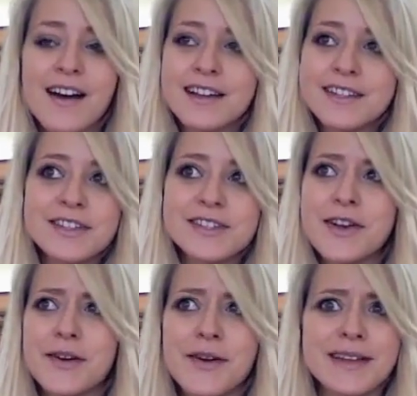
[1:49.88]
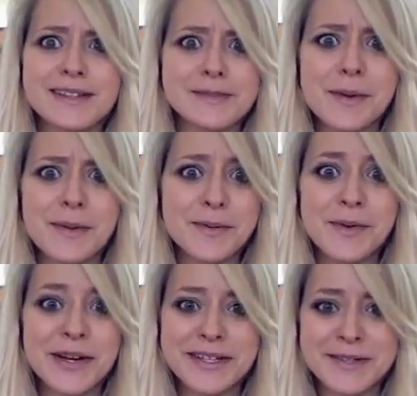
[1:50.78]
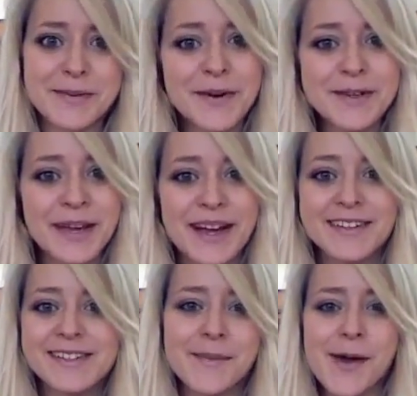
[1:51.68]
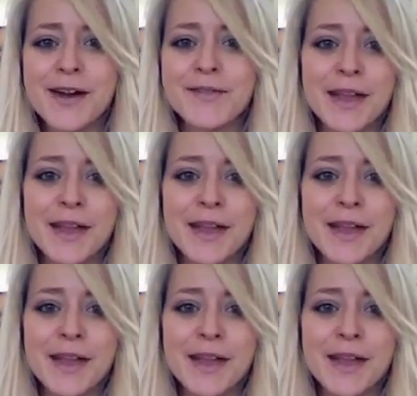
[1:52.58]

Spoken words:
it's just so great that there's people wanting to watch me. I'm kind of